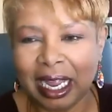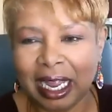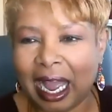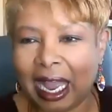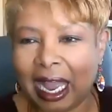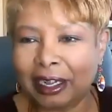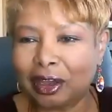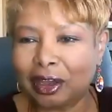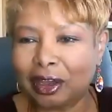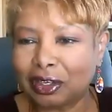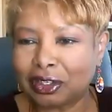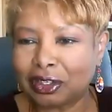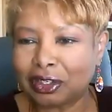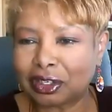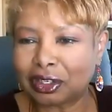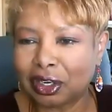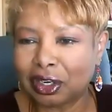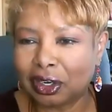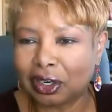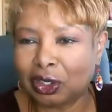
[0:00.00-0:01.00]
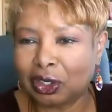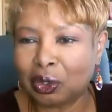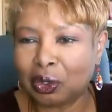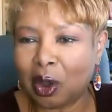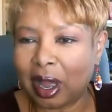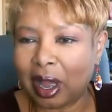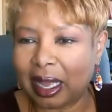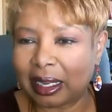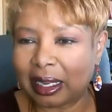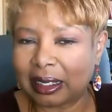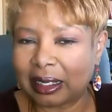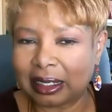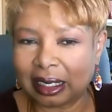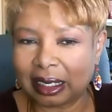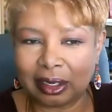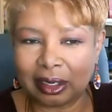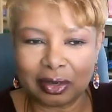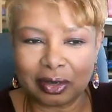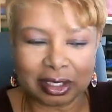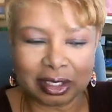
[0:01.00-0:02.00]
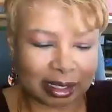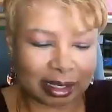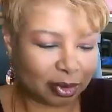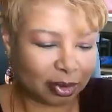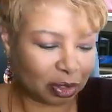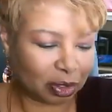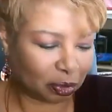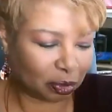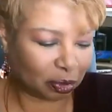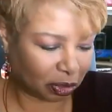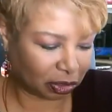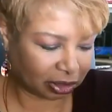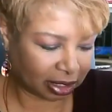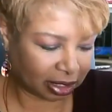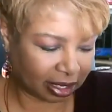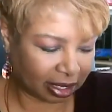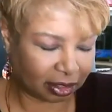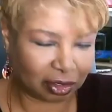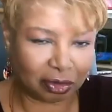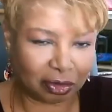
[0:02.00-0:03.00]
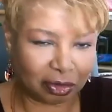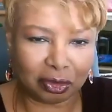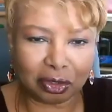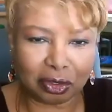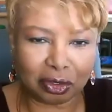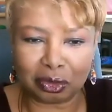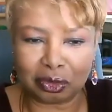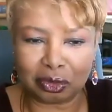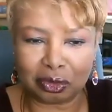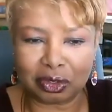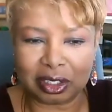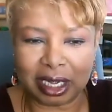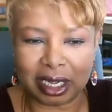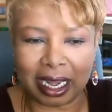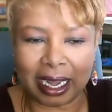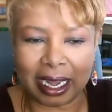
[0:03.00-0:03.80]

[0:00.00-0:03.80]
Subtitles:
I noticed some of the words that you used.